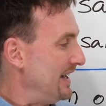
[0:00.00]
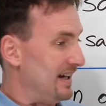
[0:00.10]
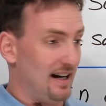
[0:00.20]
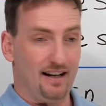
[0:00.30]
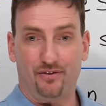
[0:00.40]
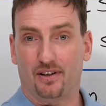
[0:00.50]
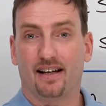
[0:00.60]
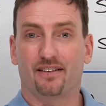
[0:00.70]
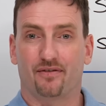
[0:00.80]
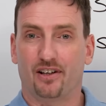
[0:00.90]
If you
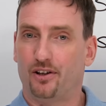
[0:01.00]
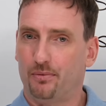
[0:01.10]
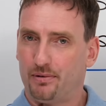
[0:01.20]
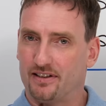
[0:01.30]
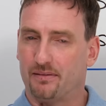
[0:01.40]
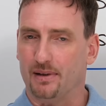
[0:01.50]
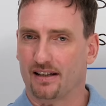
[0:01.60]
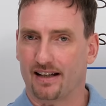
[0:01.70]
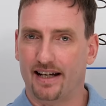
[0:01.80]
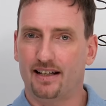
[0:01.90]
like the video, please give me
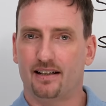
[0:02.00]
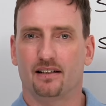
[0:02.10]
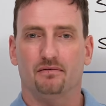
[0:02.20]
a like.